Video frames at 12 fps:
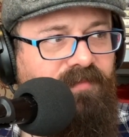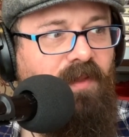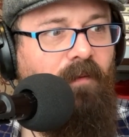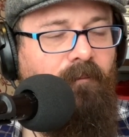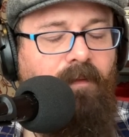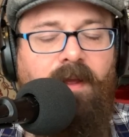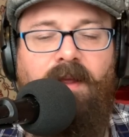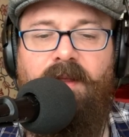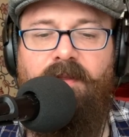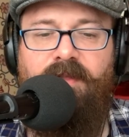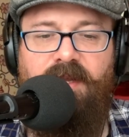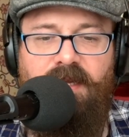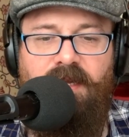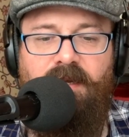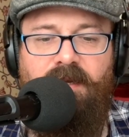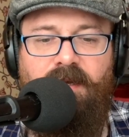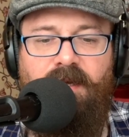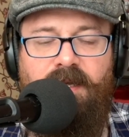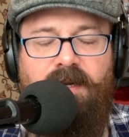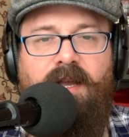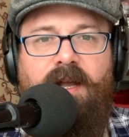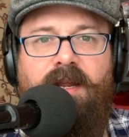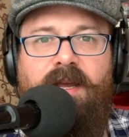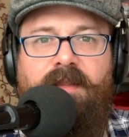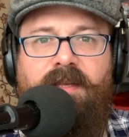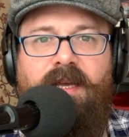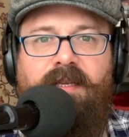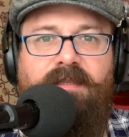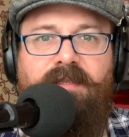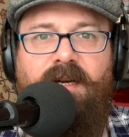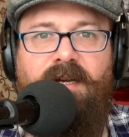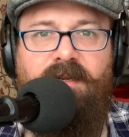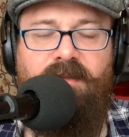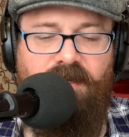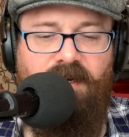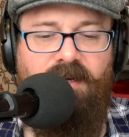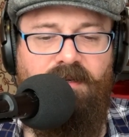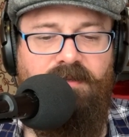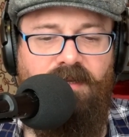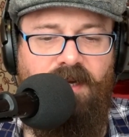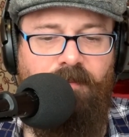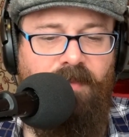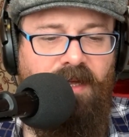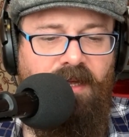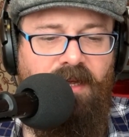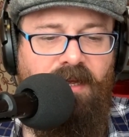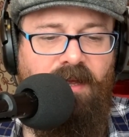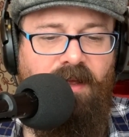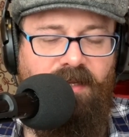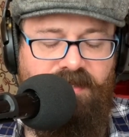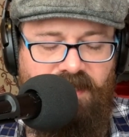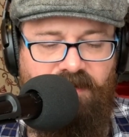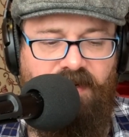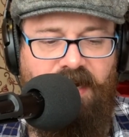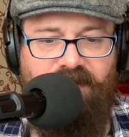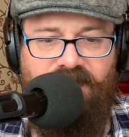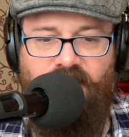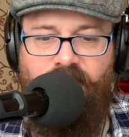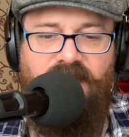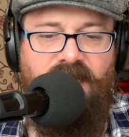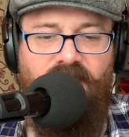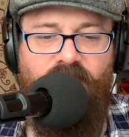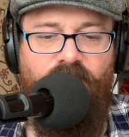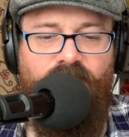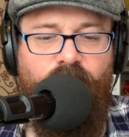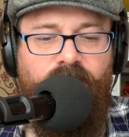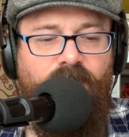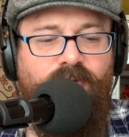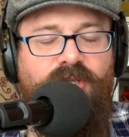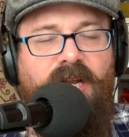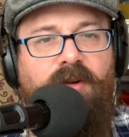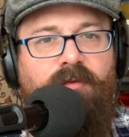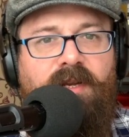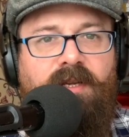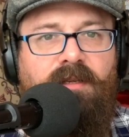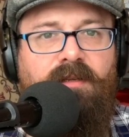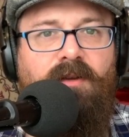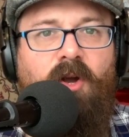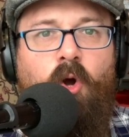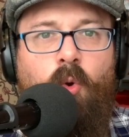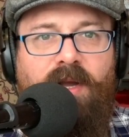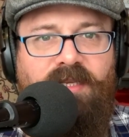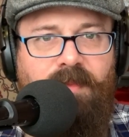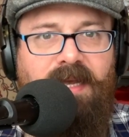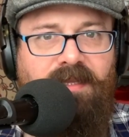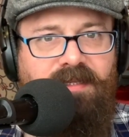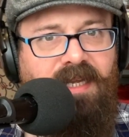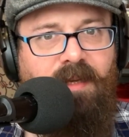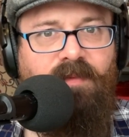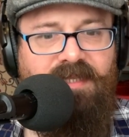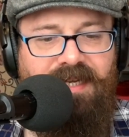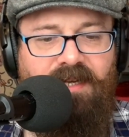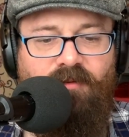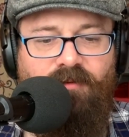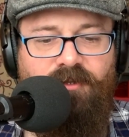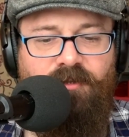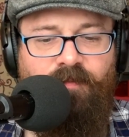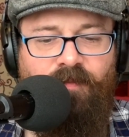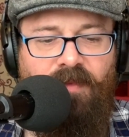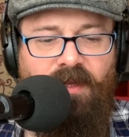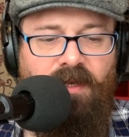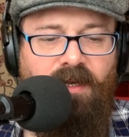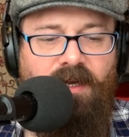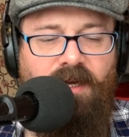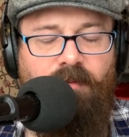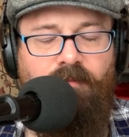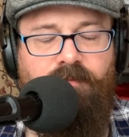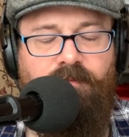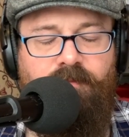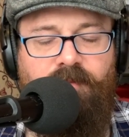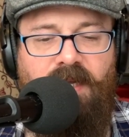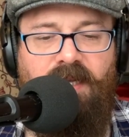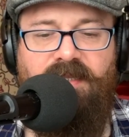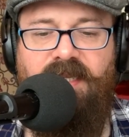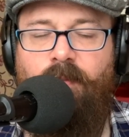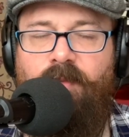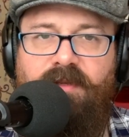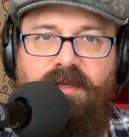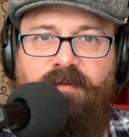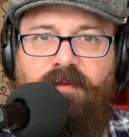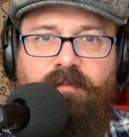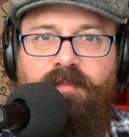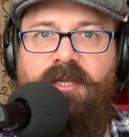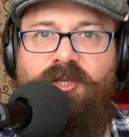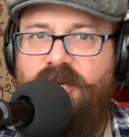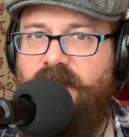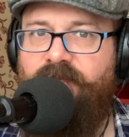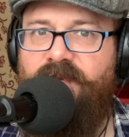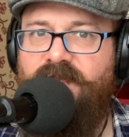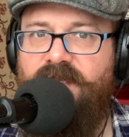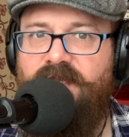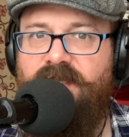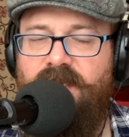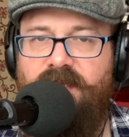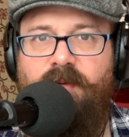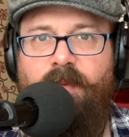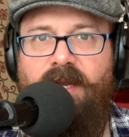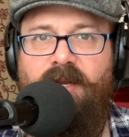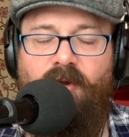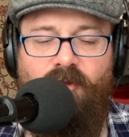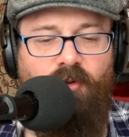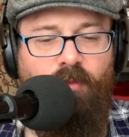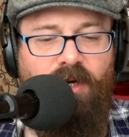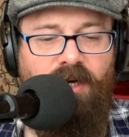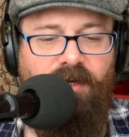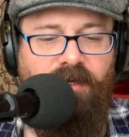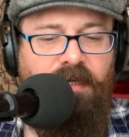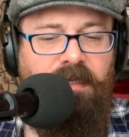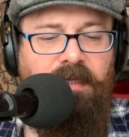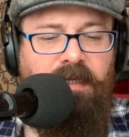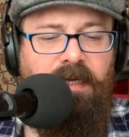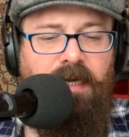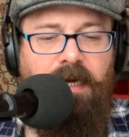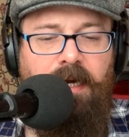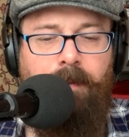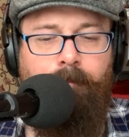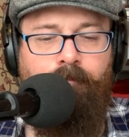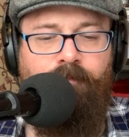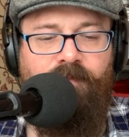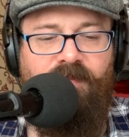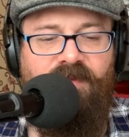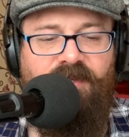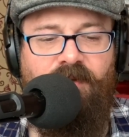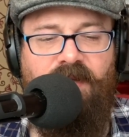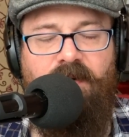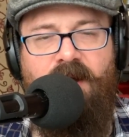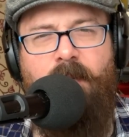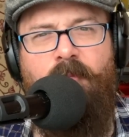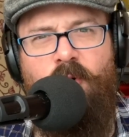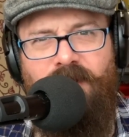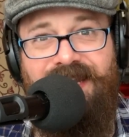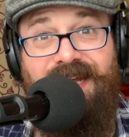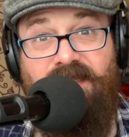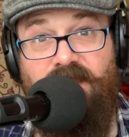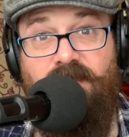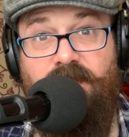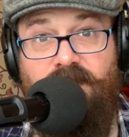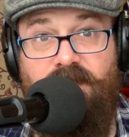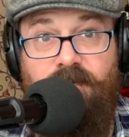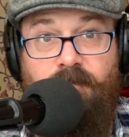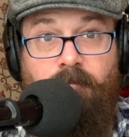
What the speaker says: So the hiragana and the katakana, the kanas, a set of characters in a particular order will generally always make the same sounds, except with different pitch and emphasis depending on the word. So there are more letters,